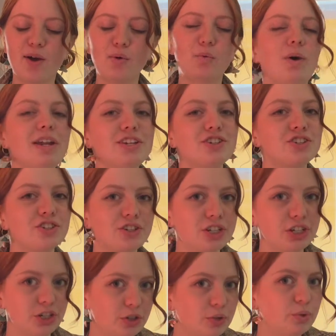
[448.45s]
What should
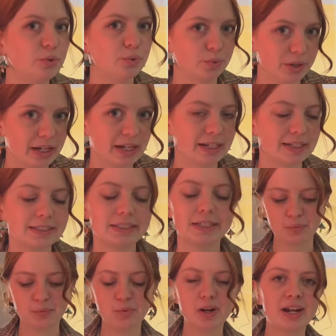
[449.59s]
you read?
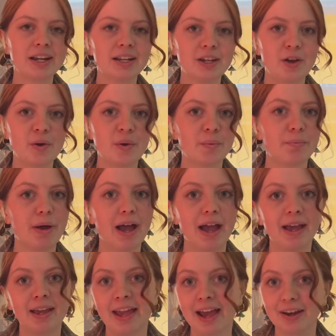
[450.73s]
We're gonna go
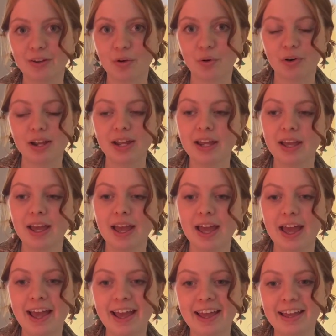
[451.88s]
by category,
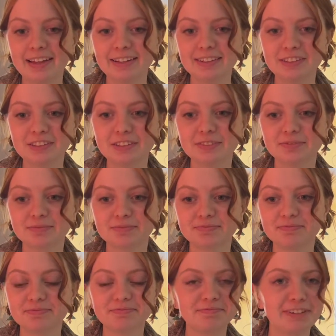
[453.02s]
and
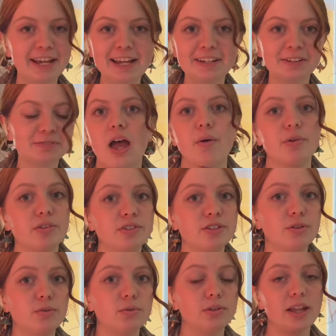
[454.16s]
yeah. I would
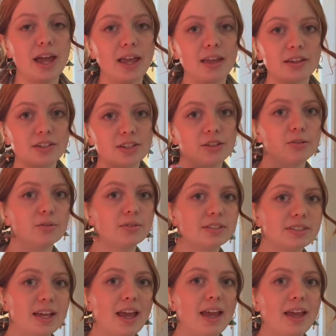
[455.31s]
also like to
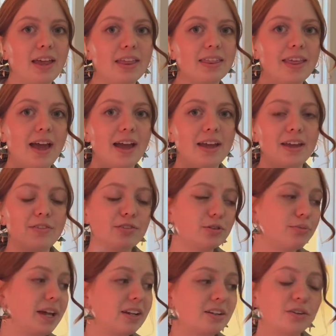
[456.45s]
say that if you're
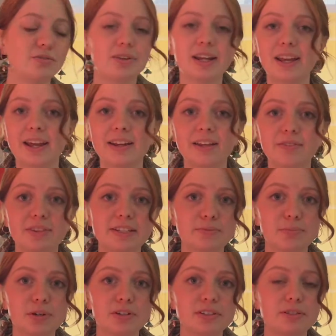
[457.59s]
planning on reading any of these
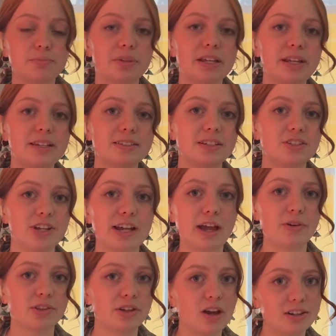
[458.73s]
books, please check
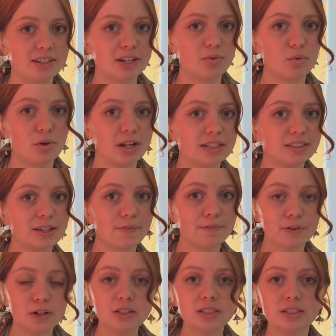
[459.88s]
out the content warnings
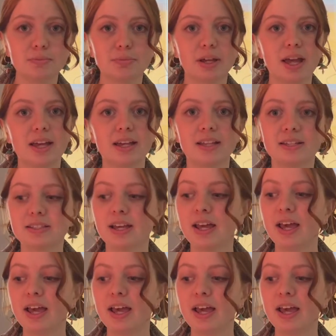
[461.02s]
first because